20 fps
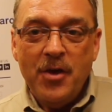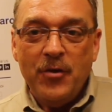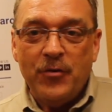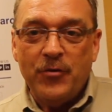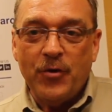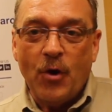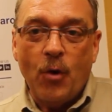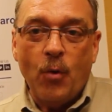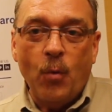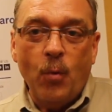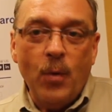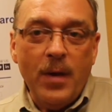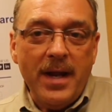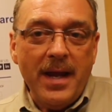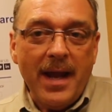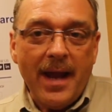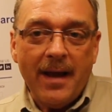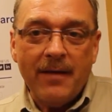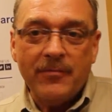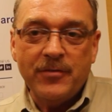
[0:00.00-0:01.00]
So
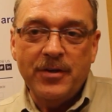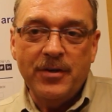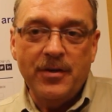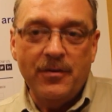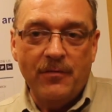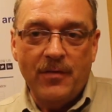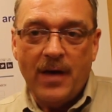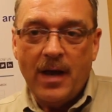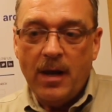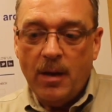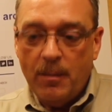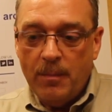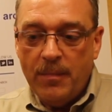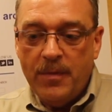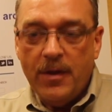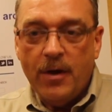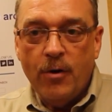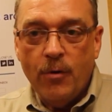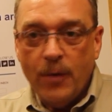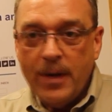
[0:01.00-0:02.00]
we have to develop
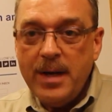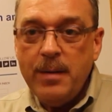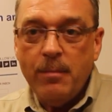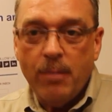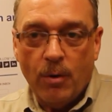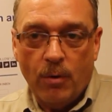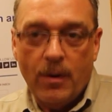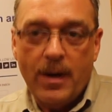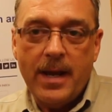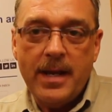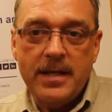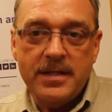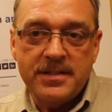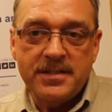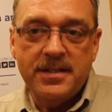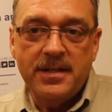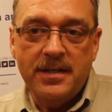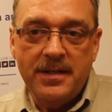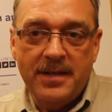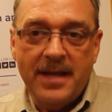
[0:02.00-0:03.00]
the Green Berets
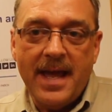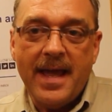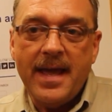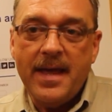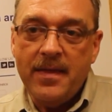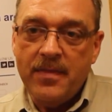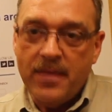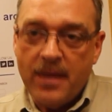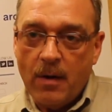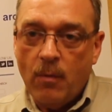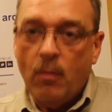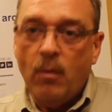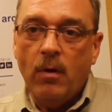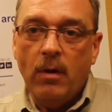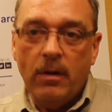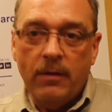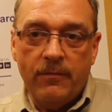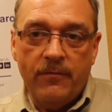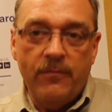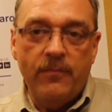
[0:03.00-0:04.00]
today that
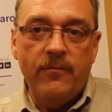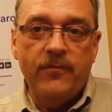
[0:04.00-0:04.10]
will